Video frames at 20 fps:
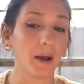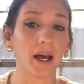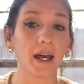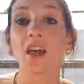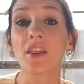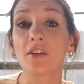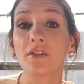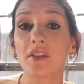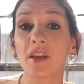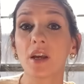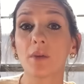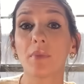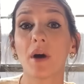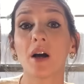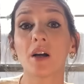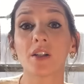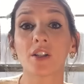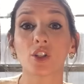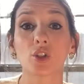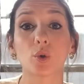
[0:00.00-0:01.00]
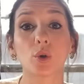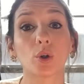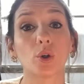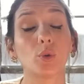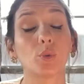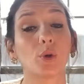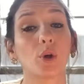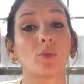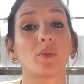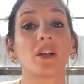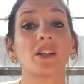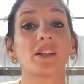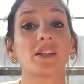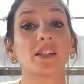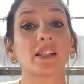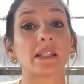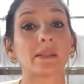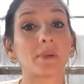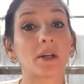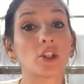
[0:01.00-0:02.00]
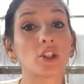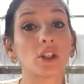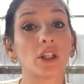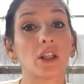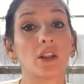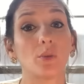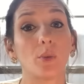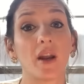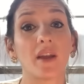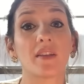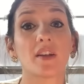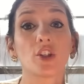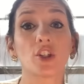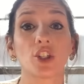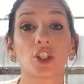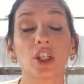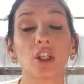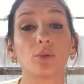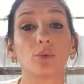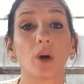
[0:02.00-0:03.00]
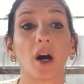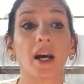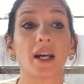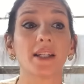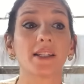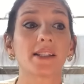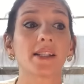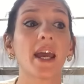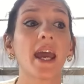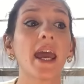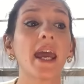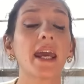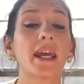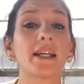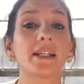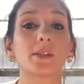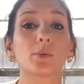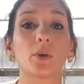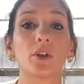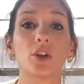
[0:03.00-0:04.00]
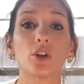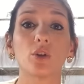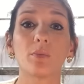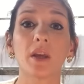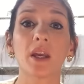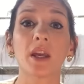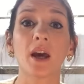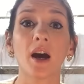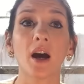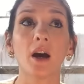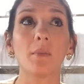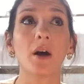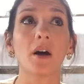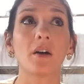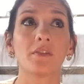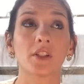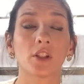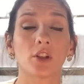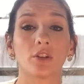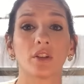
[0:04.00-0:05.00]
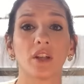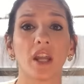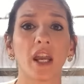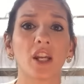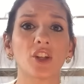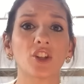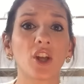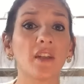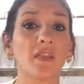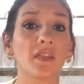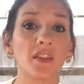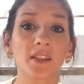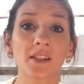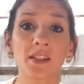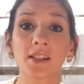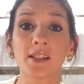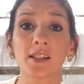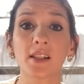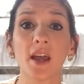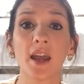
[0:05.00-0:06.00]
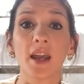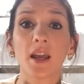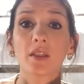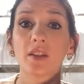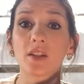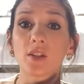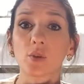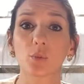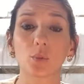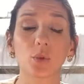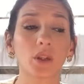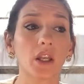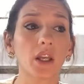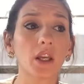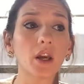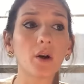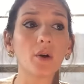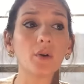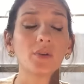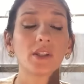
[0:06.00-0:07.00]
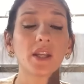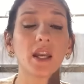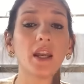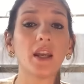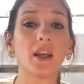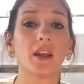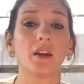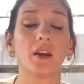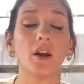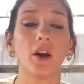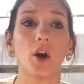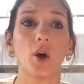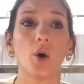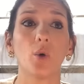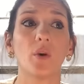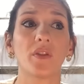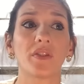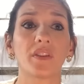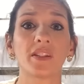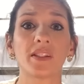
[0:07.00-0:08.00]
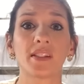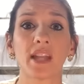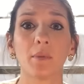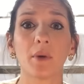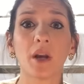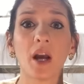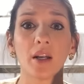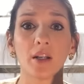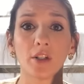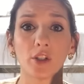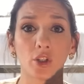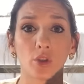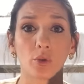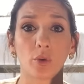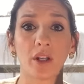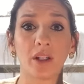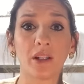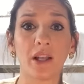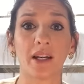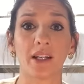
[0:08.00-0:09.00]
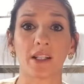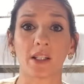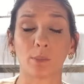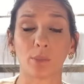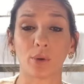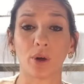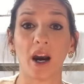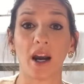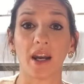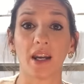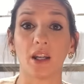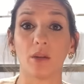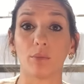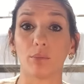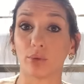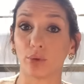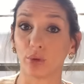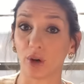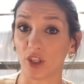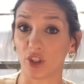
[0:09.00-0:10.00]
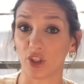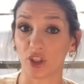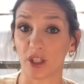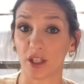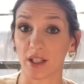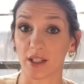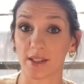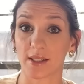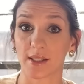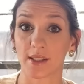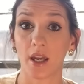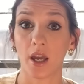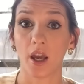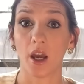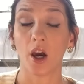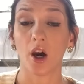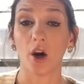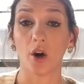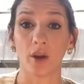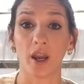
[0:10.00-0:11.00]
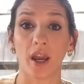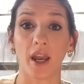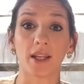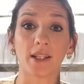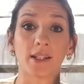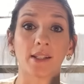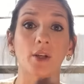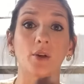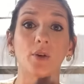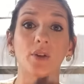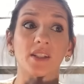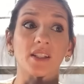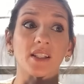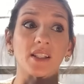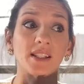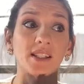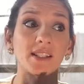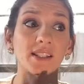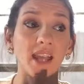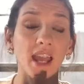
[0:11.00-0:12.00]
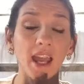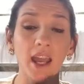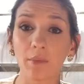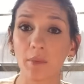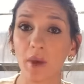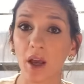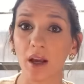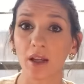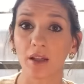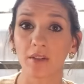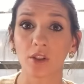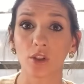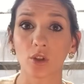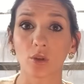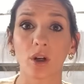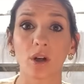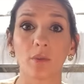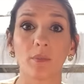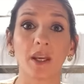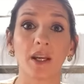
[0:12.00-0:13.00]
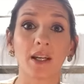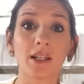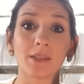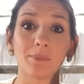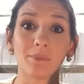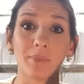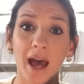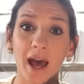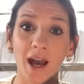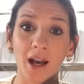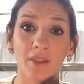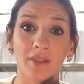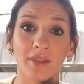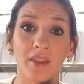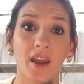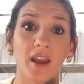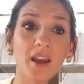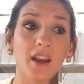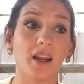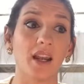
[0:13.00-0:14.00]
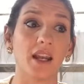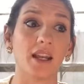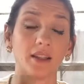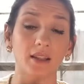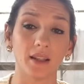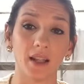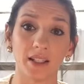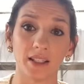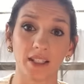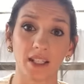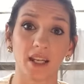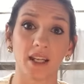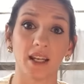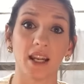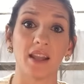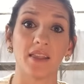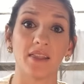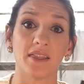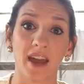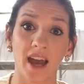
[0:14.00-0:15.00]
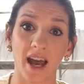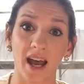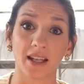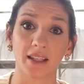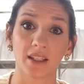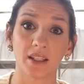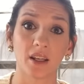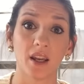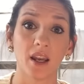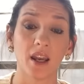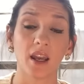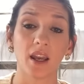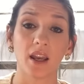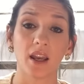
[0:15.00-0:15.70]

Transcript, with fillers: But another thing about historical romances, especially the way that she writes, is when you become of certain age, and this is like, this really goes in with the same kind of storyline as Pride and Prejudice. Okay, so it's the same kind of story, because back then in London and that,